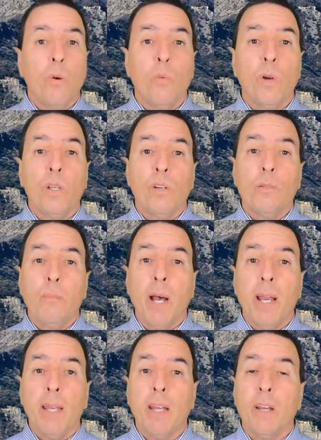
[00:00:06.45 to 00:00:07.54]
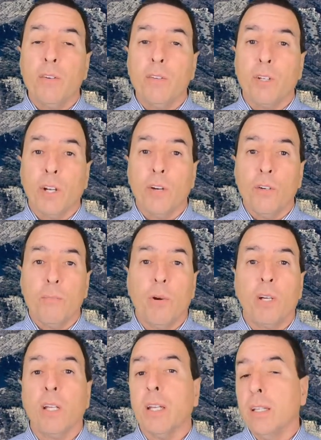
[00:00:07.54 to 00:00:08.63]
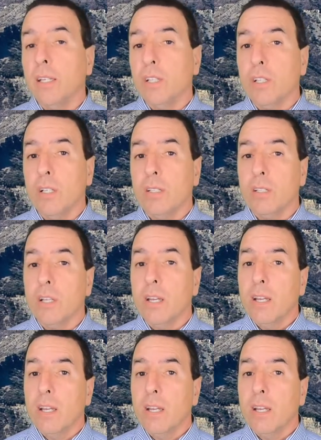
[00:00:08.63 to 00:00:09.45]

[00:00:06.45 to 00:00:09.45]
when you're buying under the current market conditions.